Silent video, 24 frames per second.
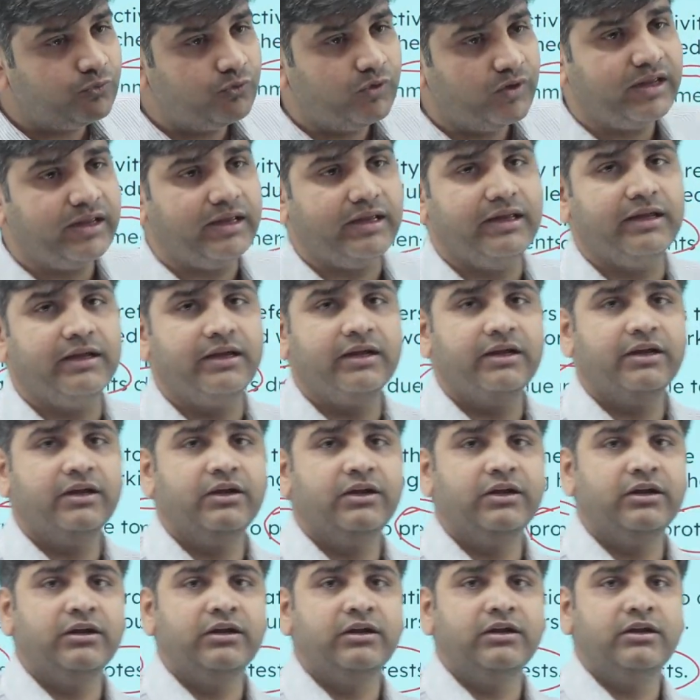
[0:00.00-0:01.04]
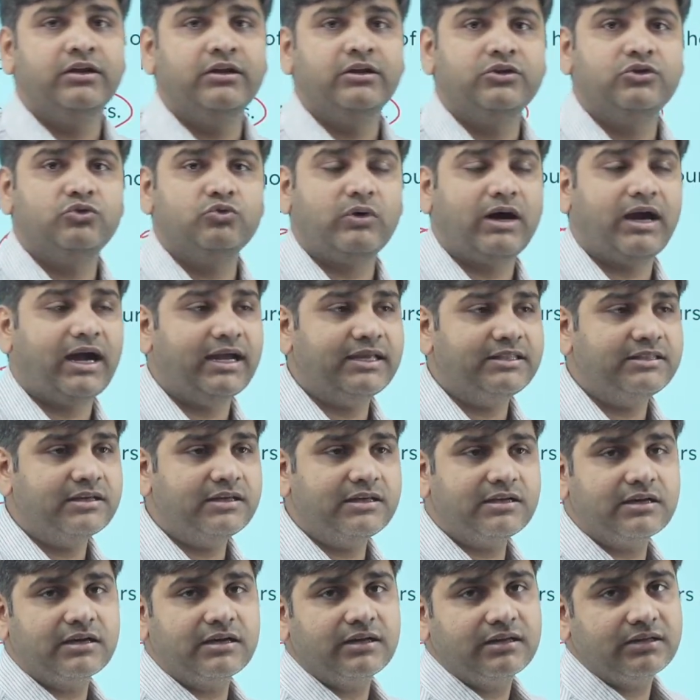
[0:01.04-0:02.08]
way to
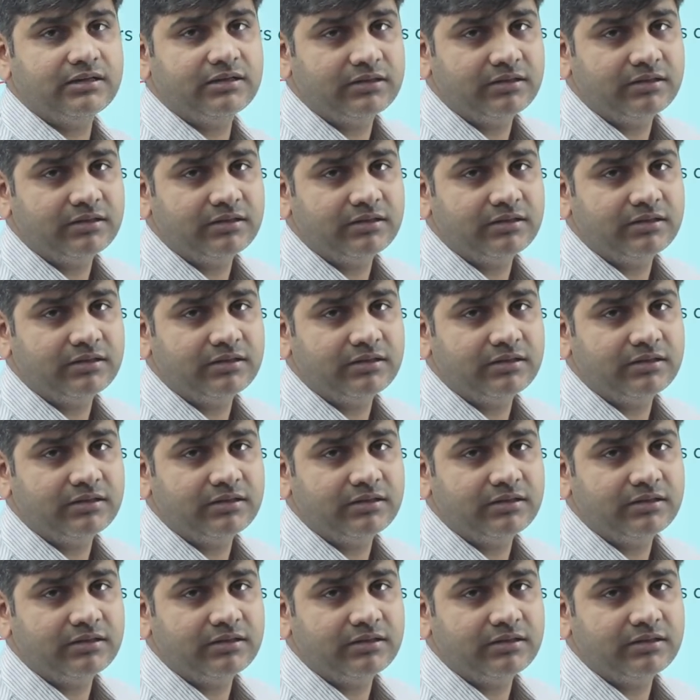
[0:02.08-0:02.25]
either